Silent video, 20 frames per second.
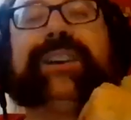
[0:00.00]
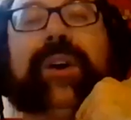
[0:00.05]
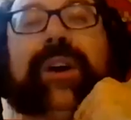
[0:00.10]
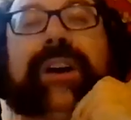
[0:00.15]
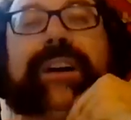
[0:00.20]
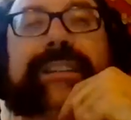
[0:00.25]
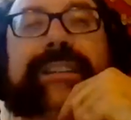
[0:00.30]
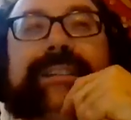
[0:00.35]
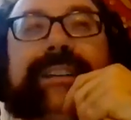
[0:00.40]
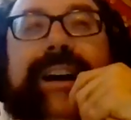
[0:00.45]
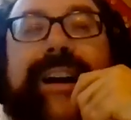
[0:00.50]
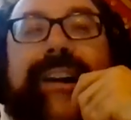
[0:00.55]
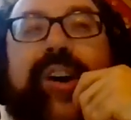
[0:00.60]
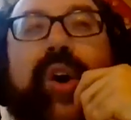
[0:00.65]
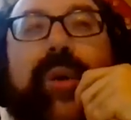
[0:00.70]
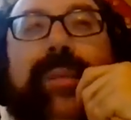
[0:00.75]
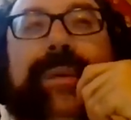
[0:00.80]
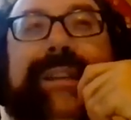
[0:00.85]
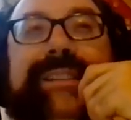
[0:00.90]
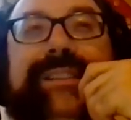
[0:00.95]
long. I
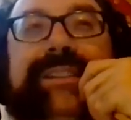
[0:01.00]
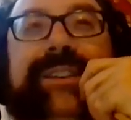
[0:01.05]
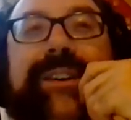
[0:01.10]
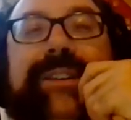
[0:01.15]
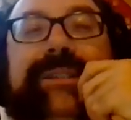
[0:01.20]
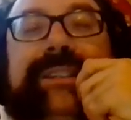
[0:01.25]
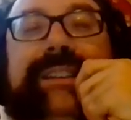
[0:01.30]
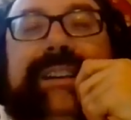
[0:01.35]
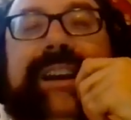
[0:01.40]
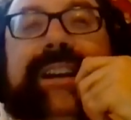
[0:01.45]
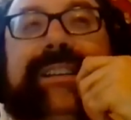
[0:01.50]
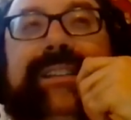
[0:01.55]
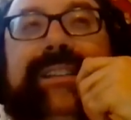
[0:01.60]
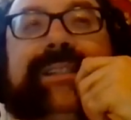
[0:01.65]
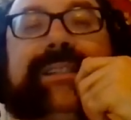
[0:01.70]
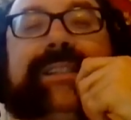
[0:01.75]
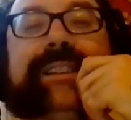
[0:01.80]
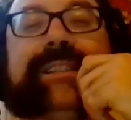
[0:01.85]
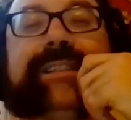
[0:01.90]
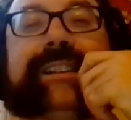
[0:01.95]
hope it doesn't go to the end of the
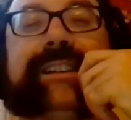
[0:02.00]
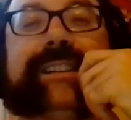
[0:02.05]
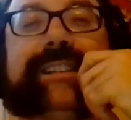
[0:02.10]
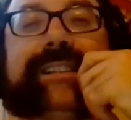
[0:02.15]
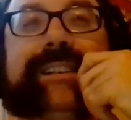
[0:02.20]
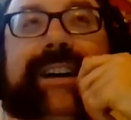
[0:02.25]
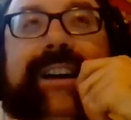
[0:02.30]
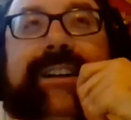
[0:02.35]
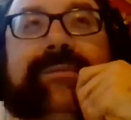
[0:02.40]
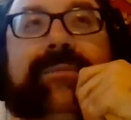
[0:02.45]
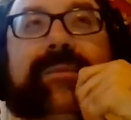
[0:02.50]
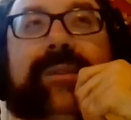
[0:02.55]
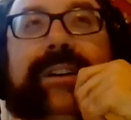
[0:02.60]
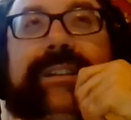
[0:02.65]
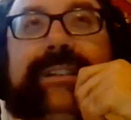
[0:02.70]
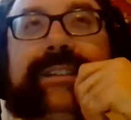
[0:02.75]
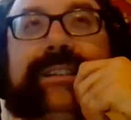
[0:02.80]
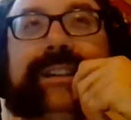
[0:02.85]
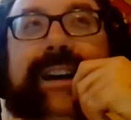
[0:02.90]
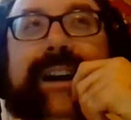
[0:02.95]
series. I
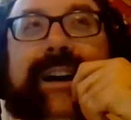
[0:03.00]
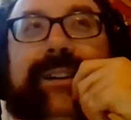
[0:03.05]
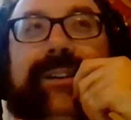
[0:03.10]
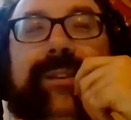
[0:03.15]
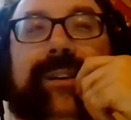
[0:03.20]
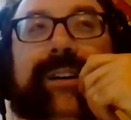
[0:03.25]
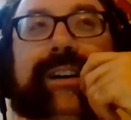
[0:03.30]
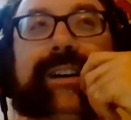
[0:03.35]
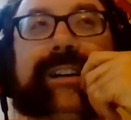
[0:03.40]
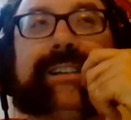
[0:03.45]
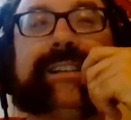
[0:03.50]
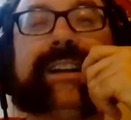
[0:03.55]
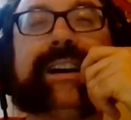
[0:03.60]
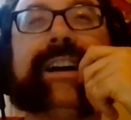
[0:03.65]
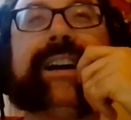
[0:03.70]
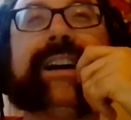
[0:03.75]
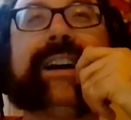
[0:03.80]
wonder how long, because